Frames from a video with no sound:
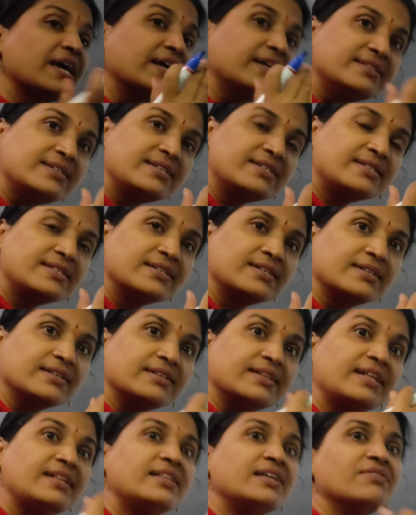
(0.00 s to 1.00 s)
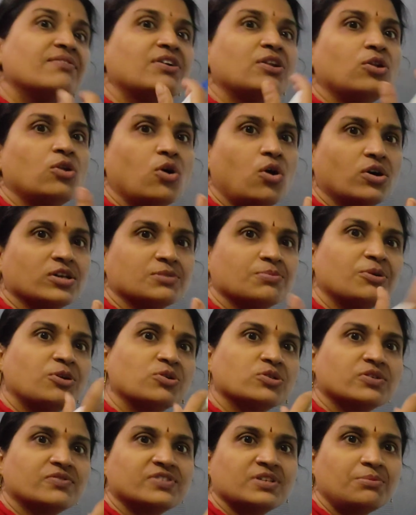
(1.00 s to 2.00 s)
existed, then they were lost
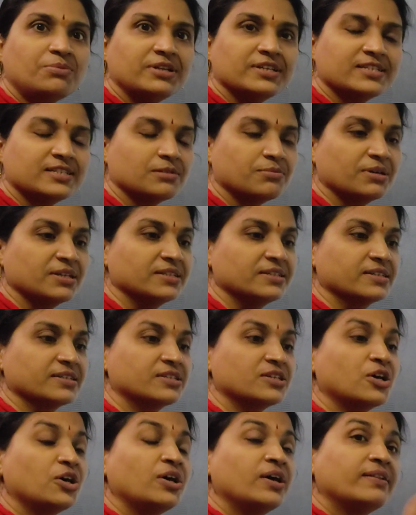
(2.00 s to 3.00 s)
because of some disturbances.